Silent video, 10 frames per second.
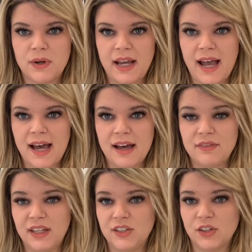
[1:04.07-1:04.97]
to
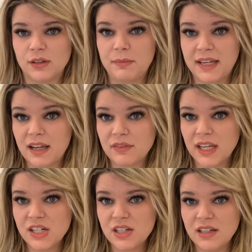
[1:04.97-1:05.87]
have in your main
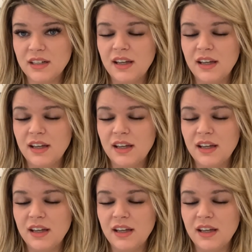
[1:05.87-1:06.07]
navigation,